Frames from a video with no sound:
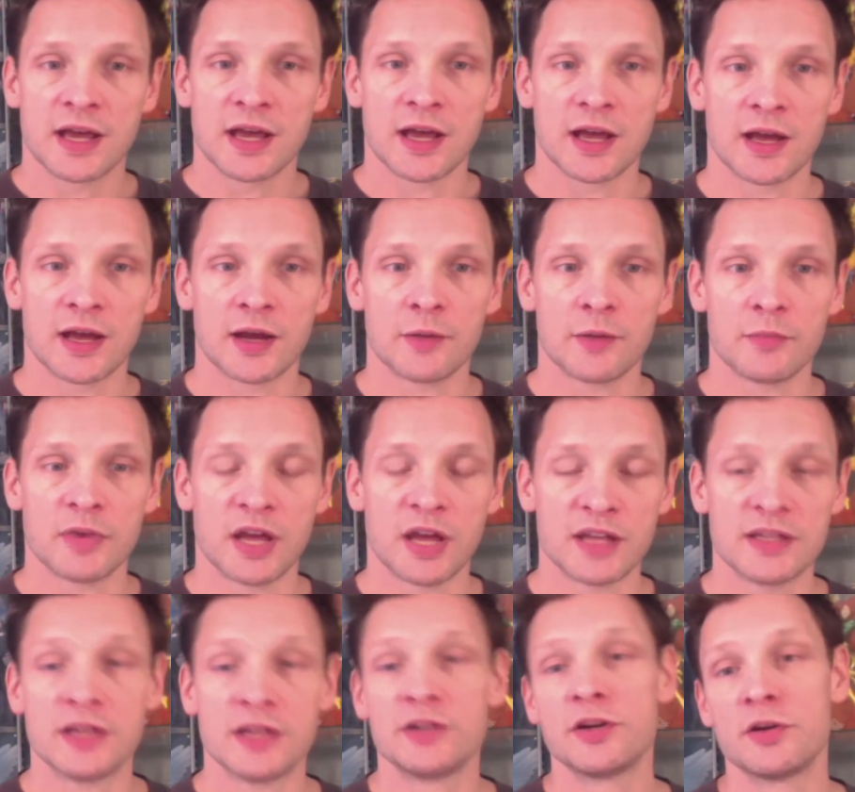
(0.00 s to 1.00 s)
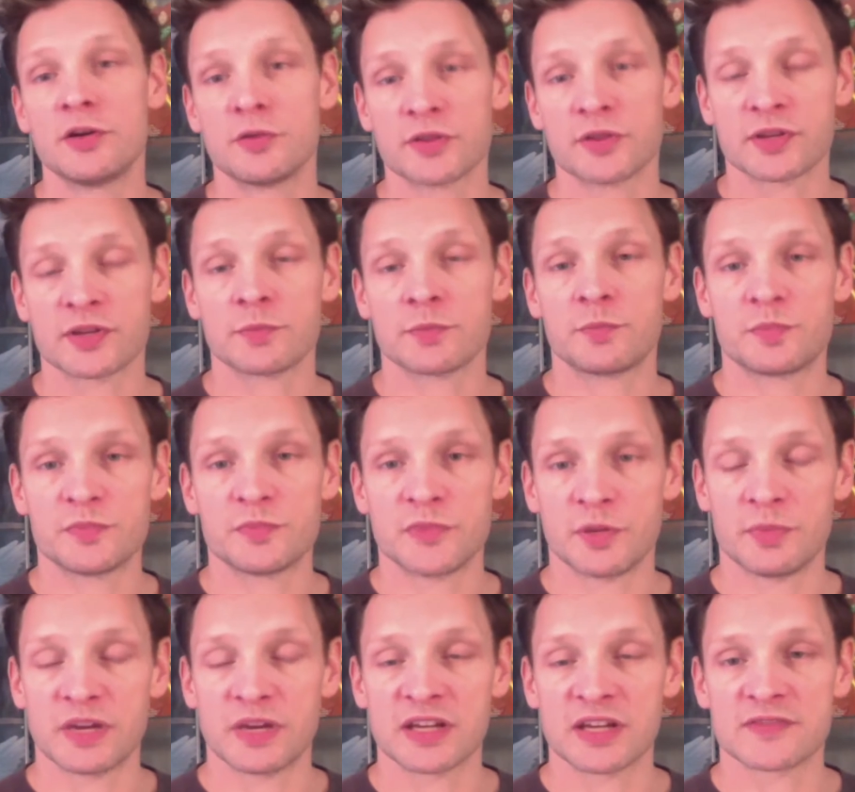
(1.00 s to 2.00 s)
And they know that the
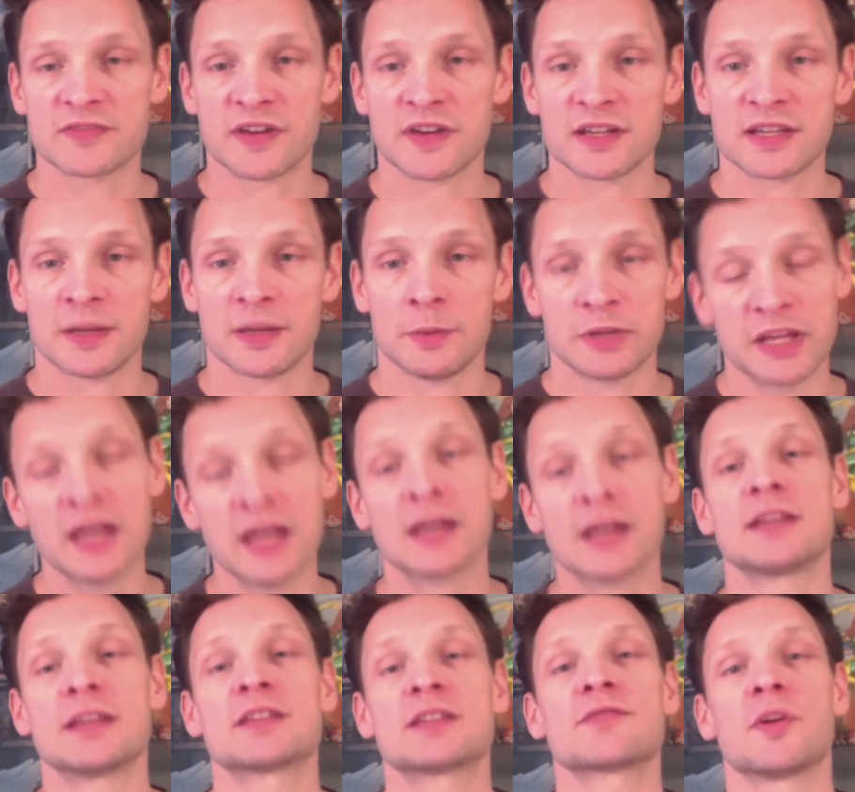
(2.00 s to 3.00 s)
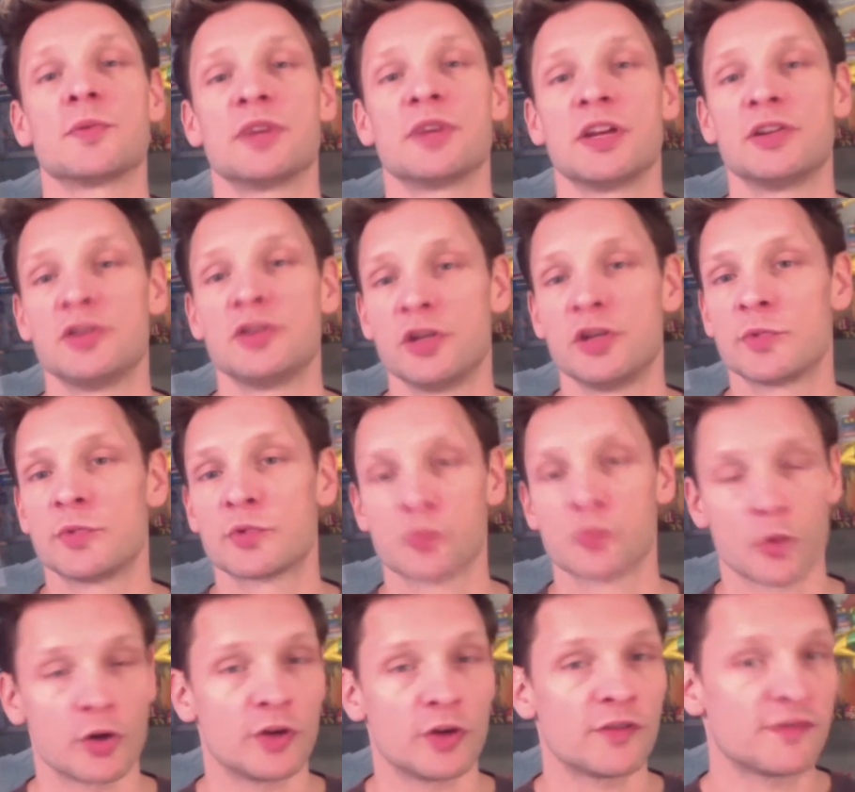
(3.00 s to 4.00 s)
biggest fight they would get is from the Inhuman
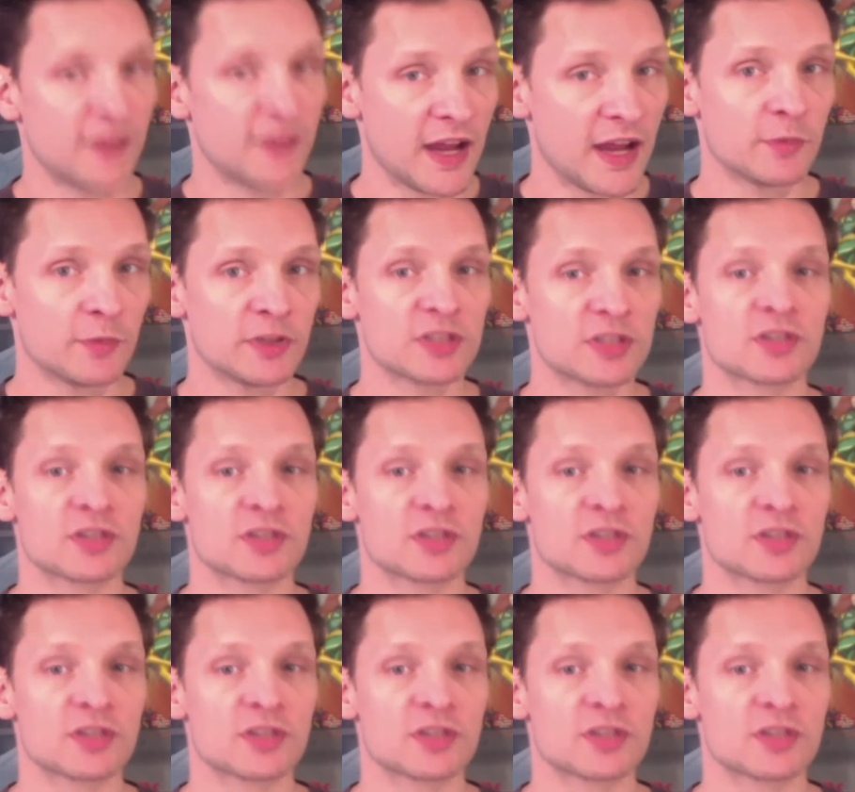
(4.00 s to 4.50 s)
royal family.